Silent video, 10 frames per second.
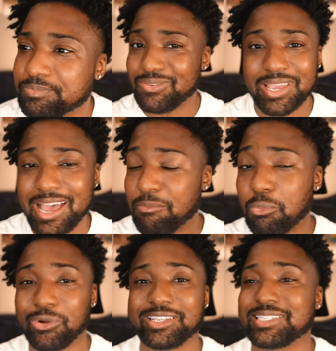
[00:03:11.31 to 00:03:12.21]
We have
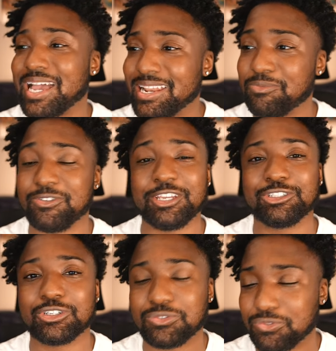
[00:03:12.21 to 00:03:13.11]
more exciting
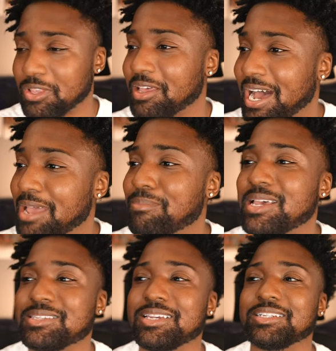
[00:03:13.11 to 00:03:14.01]
features for the
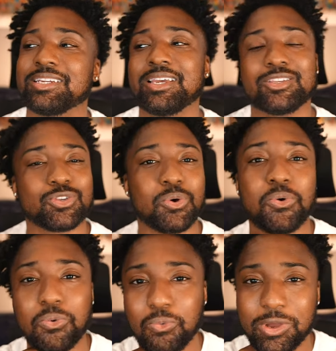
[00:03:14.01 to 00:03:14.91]
iMessage.
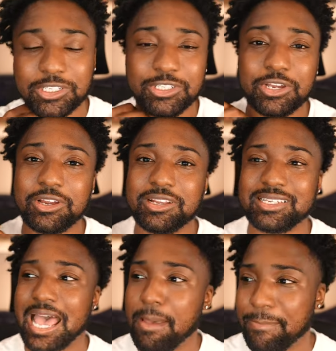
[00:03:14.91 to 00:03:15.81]
So with your
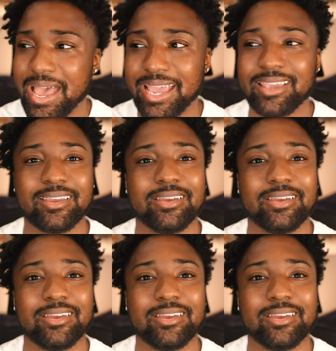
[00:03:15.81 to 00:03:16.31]
tap back,